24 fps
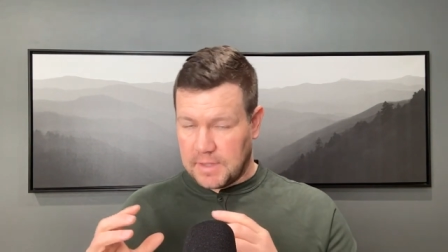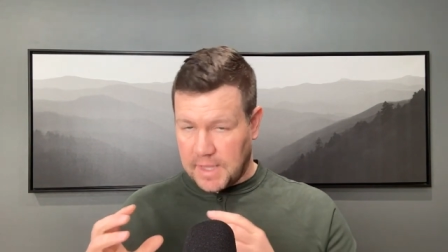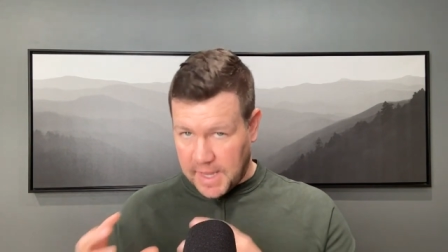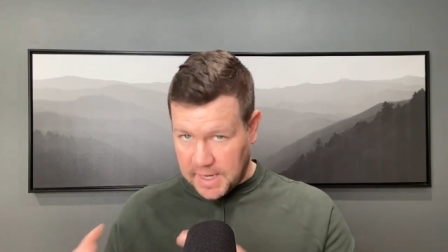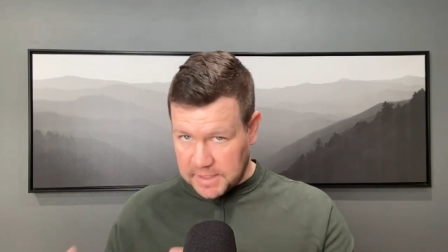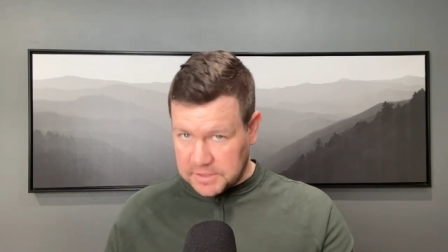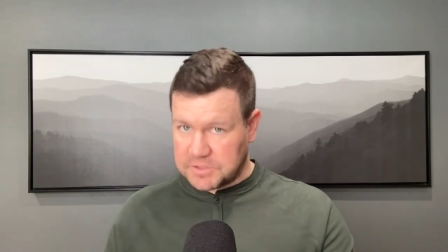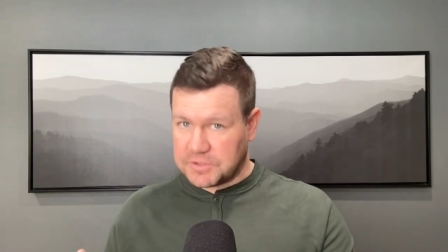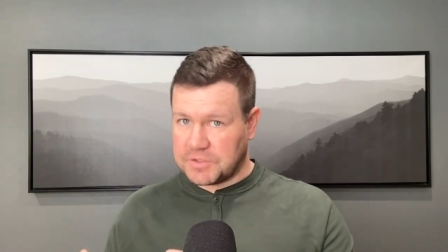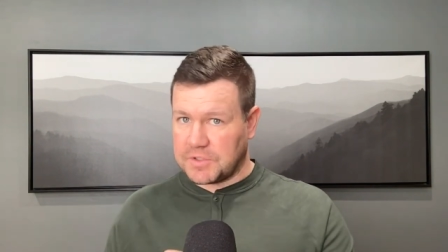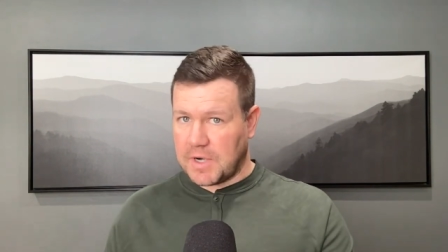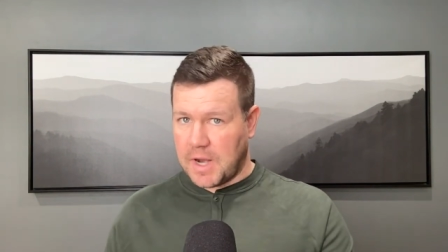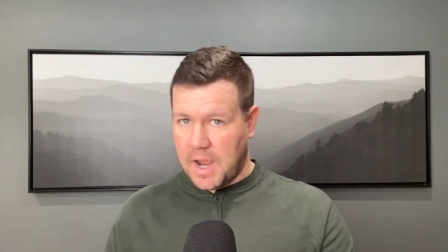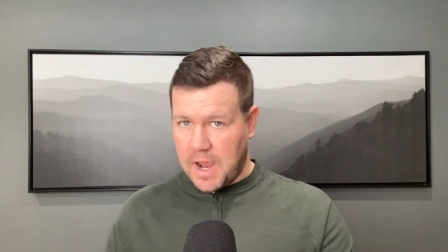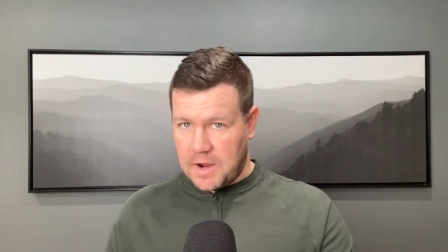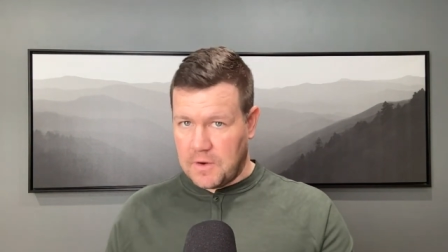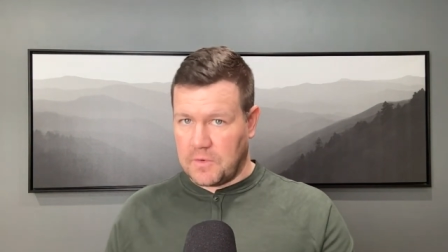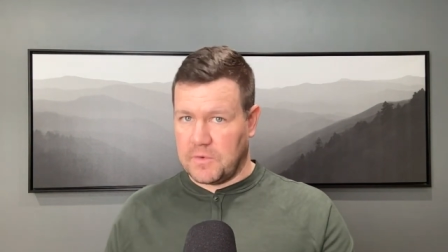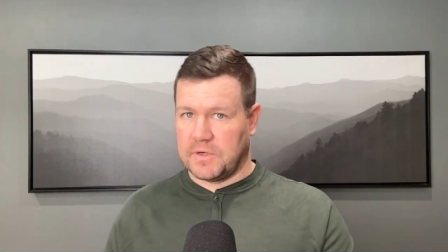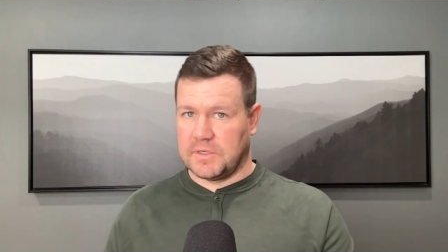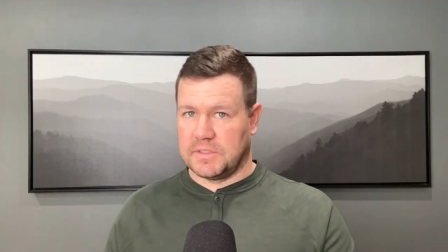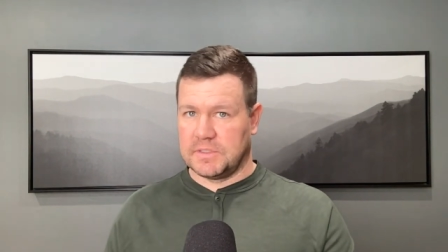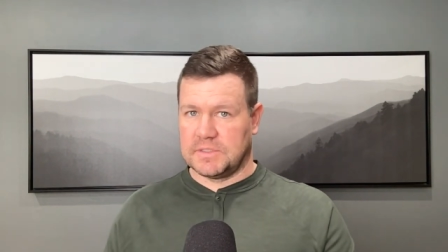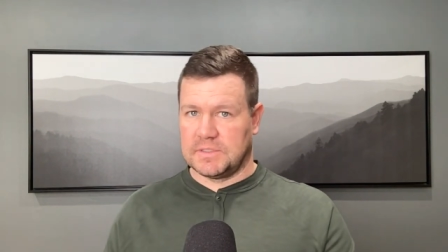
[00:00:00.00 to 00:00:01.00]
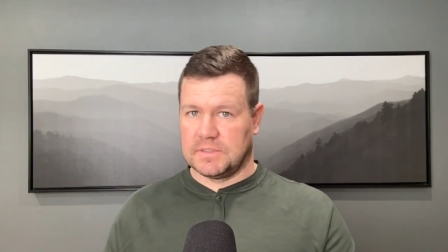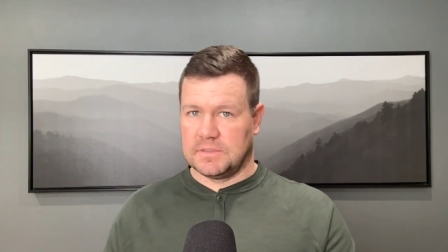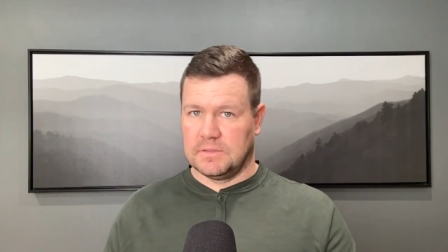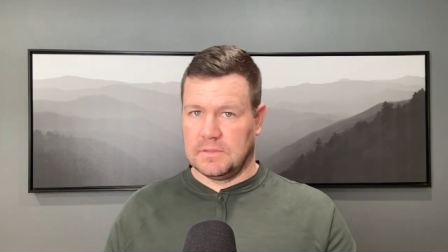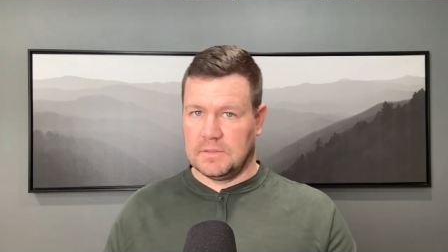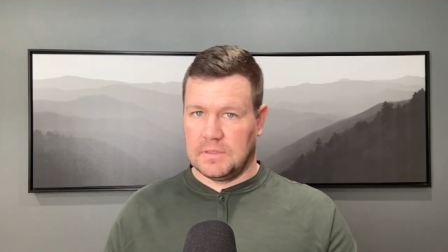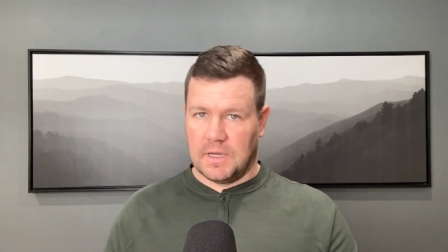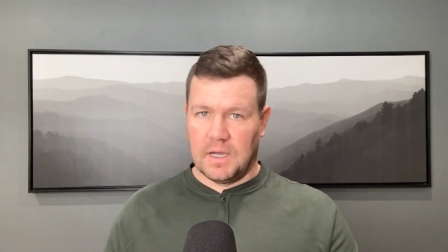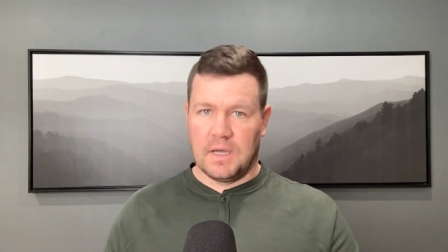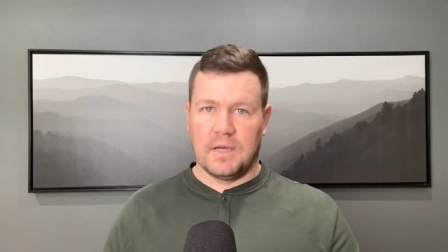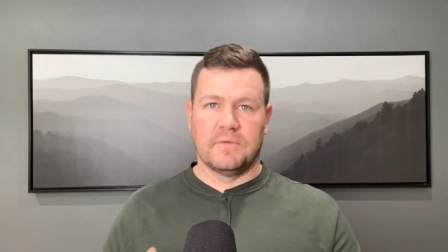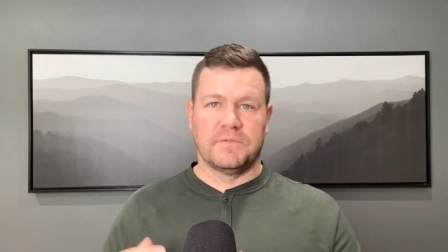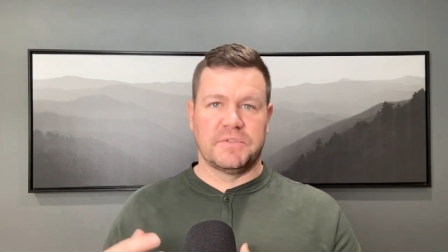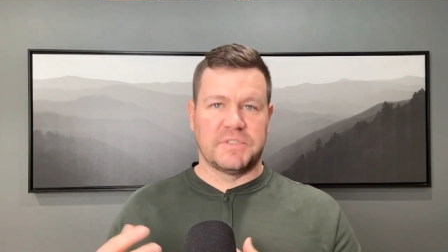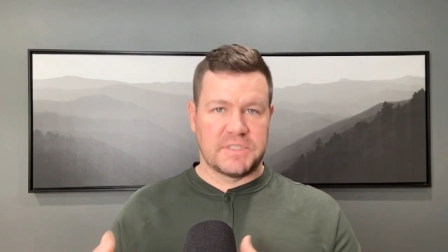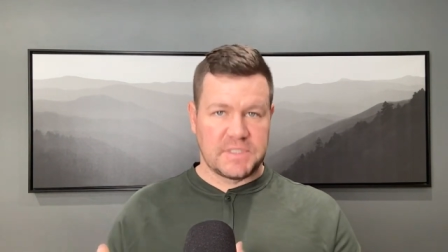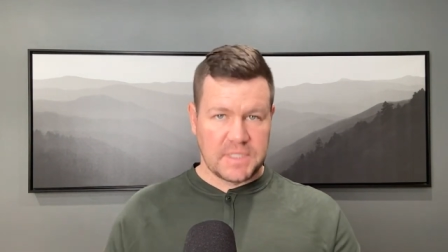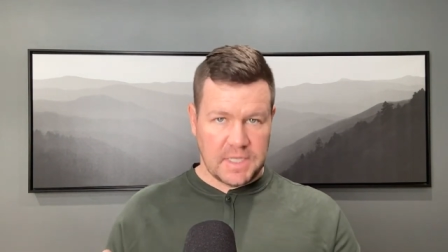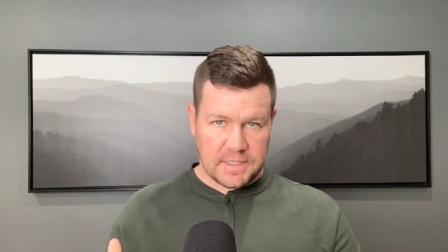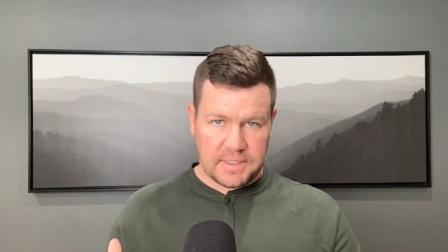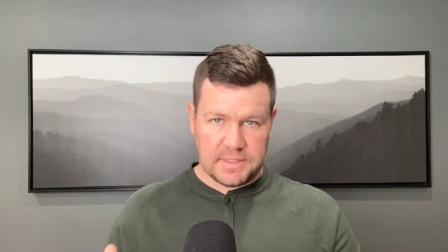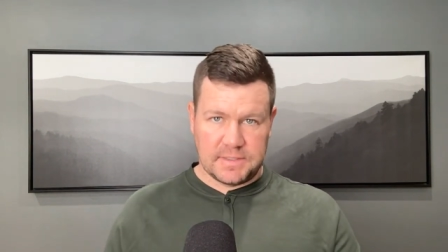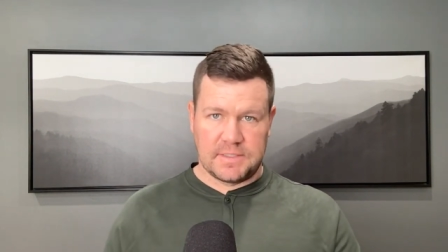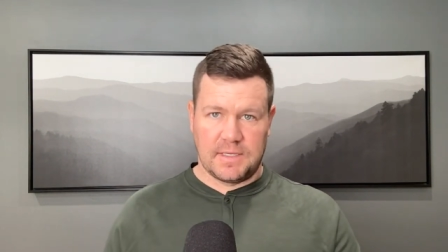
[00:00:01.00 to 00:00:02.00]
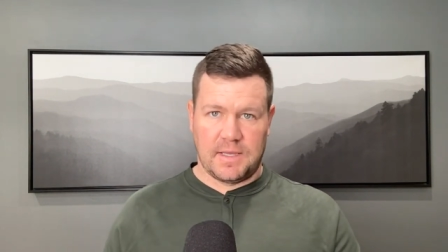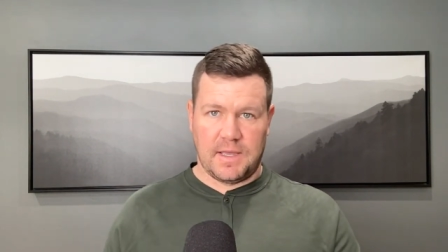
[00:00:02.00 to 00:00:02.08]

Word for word: extra hours of study